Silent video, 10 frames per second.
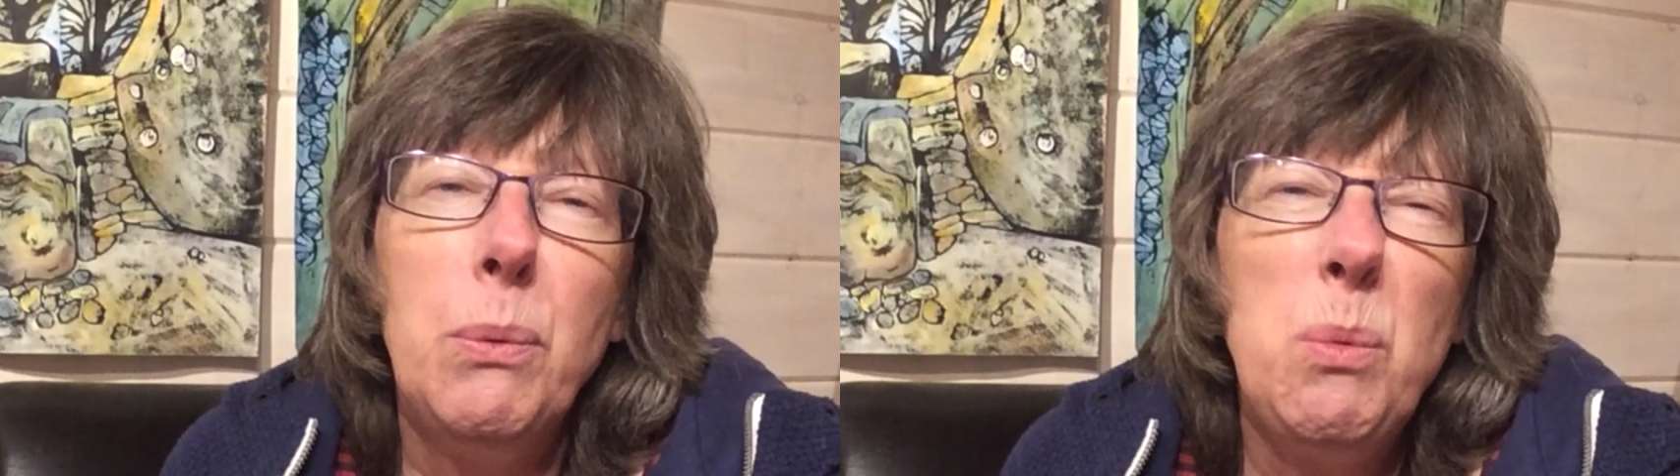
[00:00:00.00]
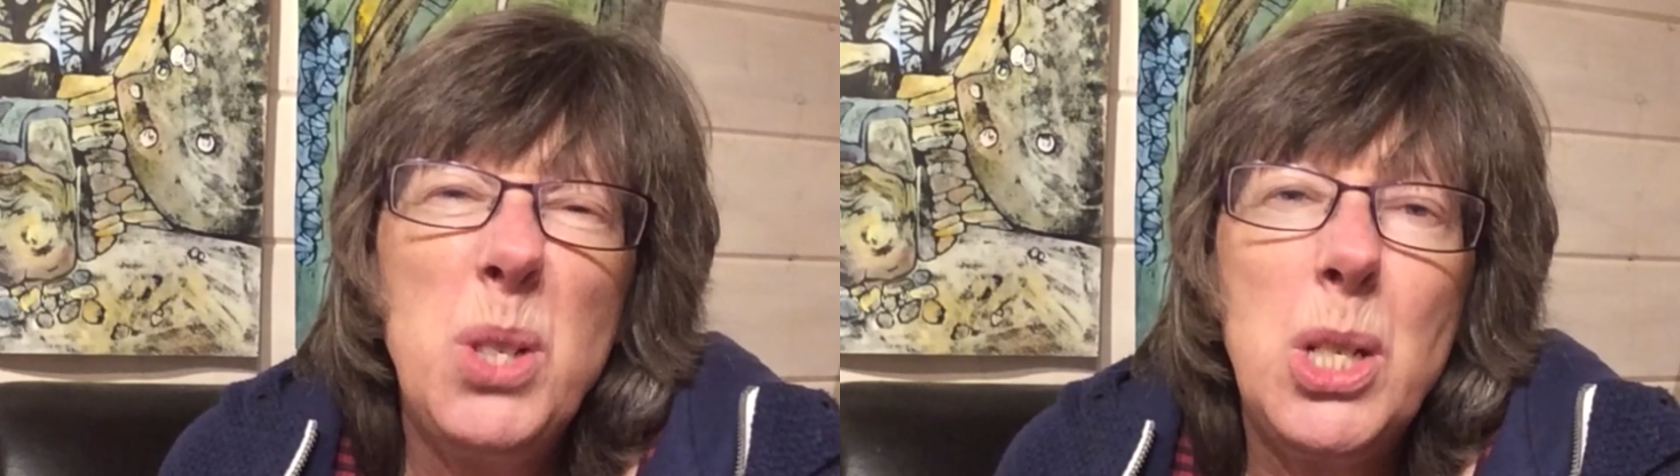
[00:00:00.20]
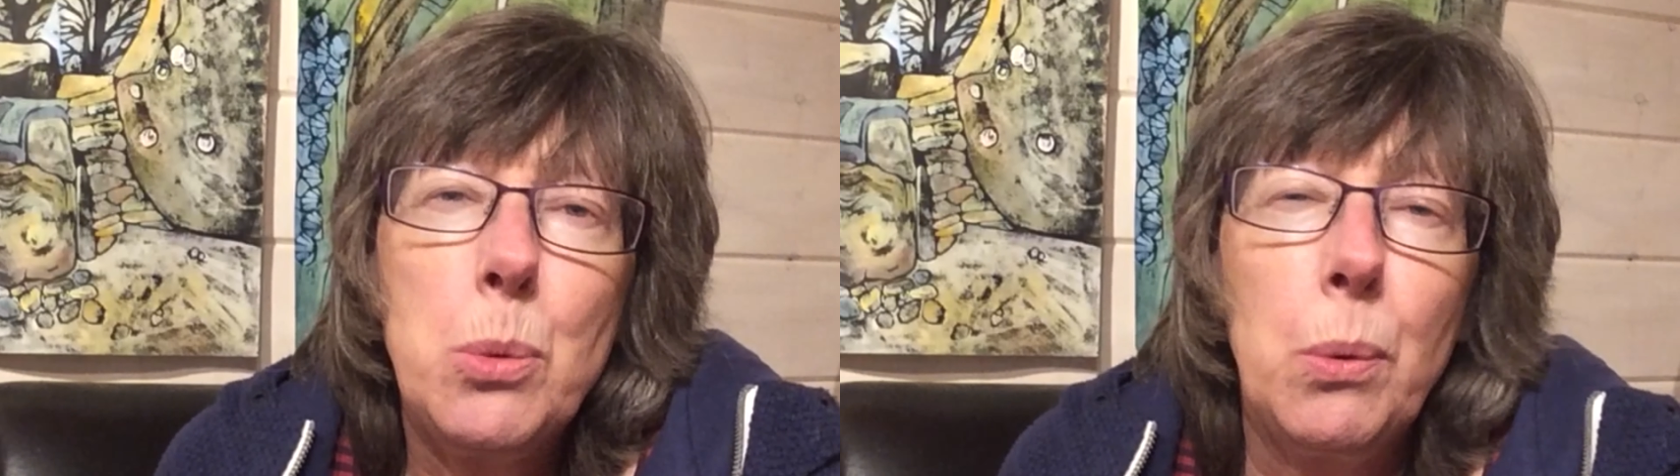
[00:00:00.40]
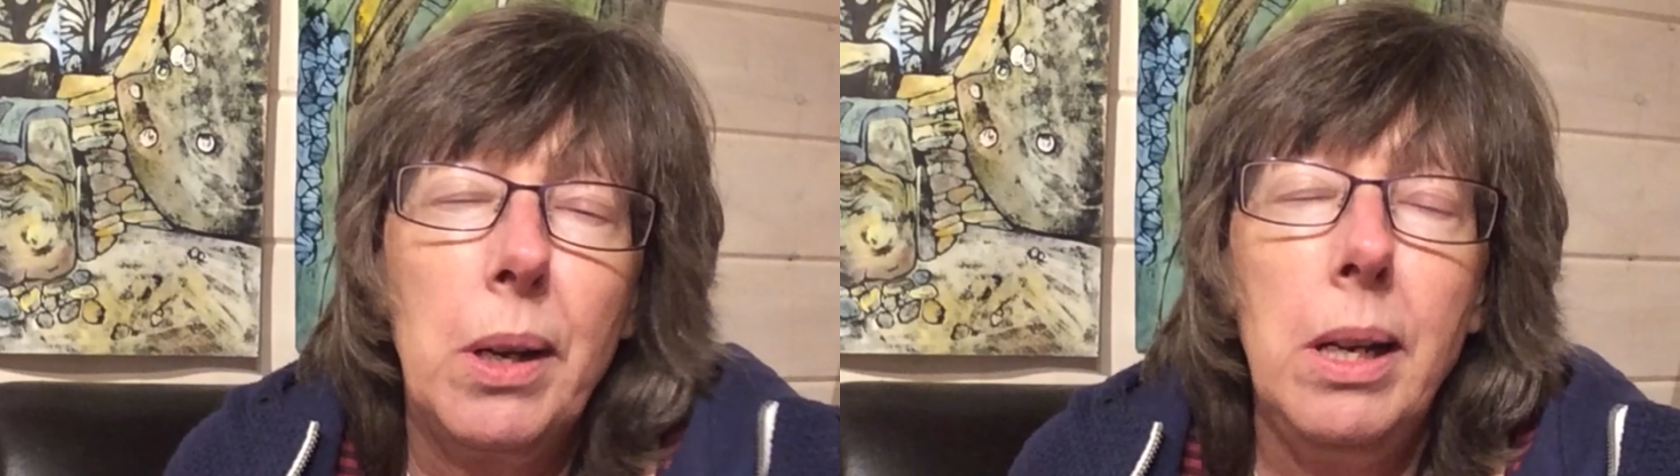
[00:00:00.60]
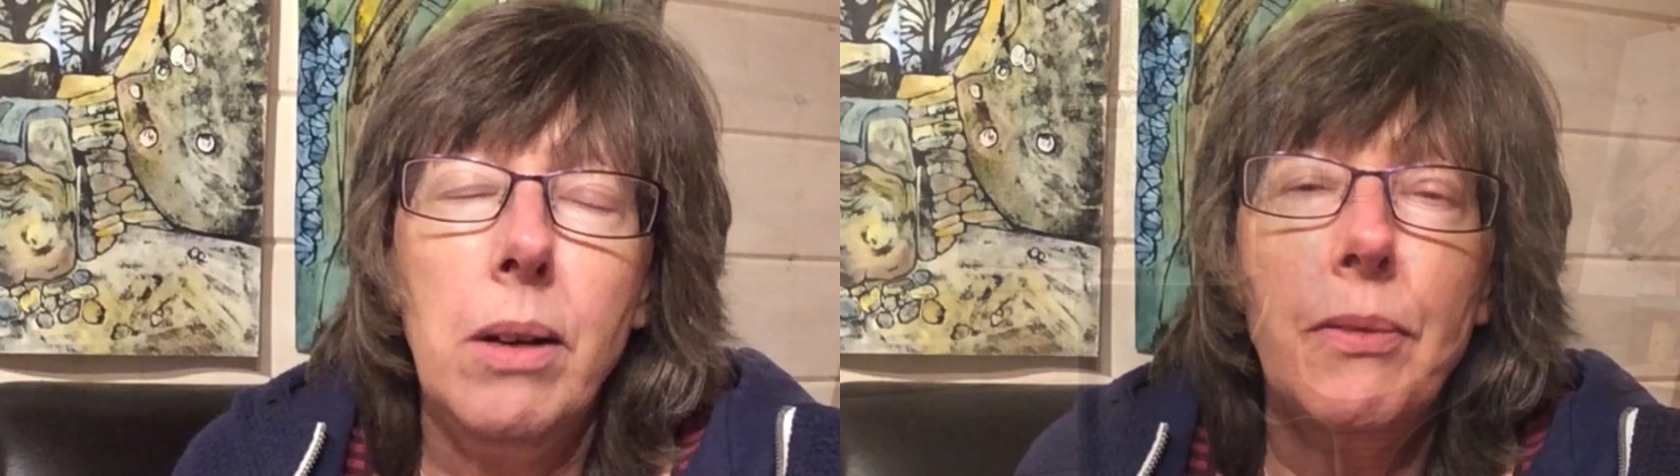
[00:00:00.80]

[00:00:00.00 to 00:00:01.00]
which is what I love.